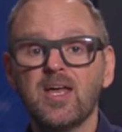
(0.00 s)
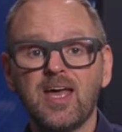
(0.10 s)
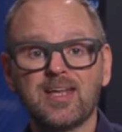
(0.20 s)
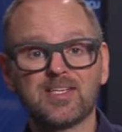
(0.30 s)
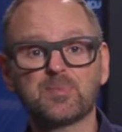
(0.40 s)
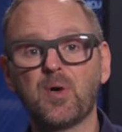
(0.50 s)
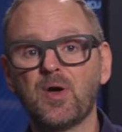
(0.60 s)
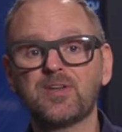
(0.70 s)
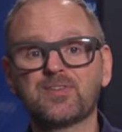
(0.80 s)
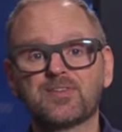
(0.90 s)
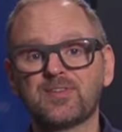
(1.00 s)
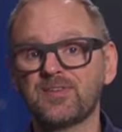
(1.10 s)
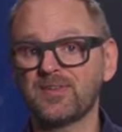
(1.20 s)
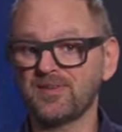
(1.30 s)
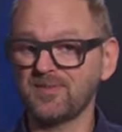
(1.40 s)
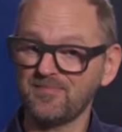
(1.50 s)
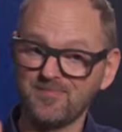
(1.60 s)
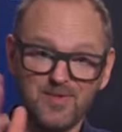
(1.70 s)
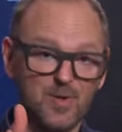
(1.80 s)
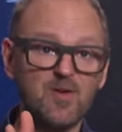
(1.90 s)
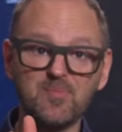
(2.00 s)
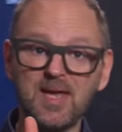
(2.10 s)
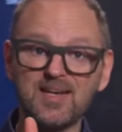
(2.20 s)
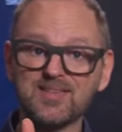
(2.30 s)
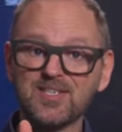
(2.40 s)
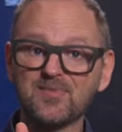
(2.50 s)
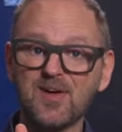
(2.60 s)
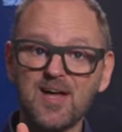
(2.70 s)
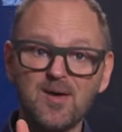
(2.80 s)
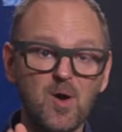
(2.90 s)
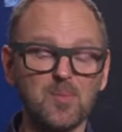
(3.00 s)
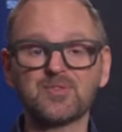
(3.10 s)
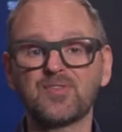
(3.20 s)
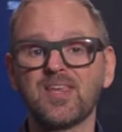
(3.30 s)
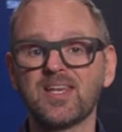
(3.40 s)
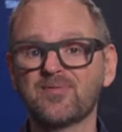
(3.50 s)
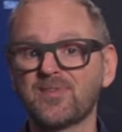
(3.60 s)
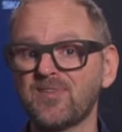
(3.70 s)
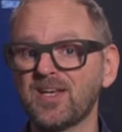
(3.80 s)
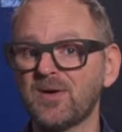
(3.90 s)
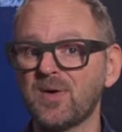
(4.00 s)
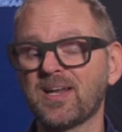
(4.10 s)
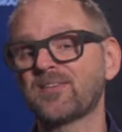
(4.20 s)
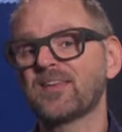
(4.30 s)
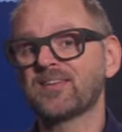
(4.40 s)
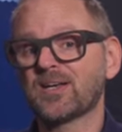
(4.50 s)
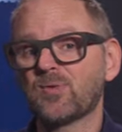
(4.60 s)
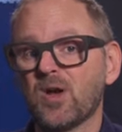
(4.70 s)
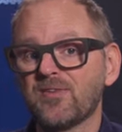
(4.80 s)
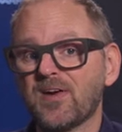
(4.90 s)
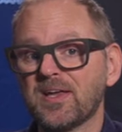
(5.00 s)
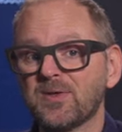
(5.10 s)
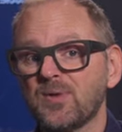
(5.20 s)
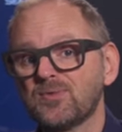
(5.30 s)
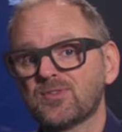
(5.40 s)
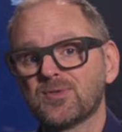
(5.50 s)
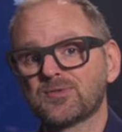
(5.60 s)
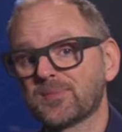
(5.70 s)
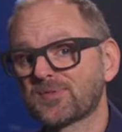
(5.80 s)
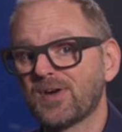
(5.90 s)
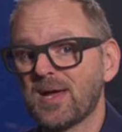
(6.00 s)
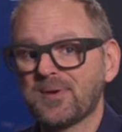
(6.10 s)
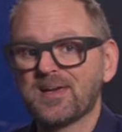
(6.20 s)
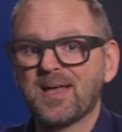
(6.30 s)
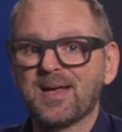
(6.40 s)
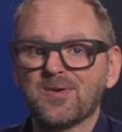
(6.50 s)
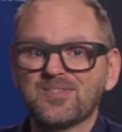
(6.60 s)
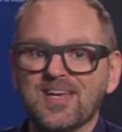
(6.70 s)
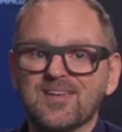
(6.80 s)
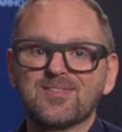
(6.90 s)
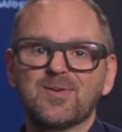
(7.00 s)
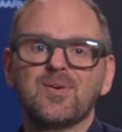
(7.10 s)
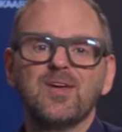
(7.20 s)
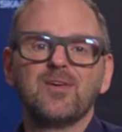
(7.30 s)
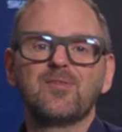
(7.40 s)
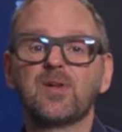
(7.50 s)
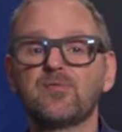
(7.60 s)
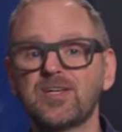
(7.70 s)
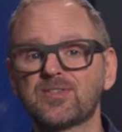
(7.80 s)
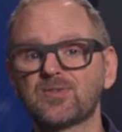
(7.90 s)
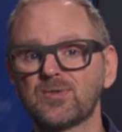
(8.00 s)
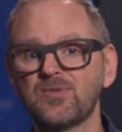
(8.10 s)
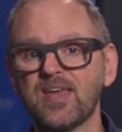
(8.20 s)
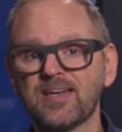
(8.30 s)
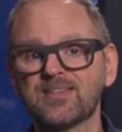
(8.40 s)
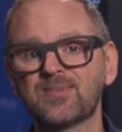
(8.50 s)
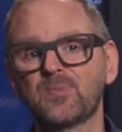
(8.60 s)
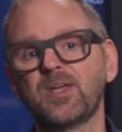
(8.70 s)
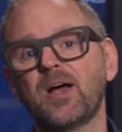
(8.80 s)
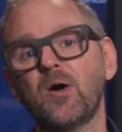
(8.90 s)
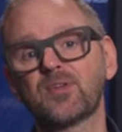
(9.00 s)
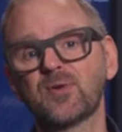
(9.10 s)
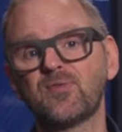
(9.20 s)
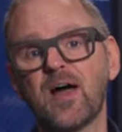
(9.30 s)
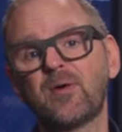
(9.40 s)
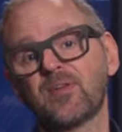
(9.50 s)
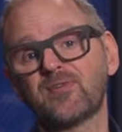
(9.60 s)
At this point, you have made it this far, almost to the end of the video, and I think that qualify you to subscribe and like our channel, so feel free to do that. We are also found on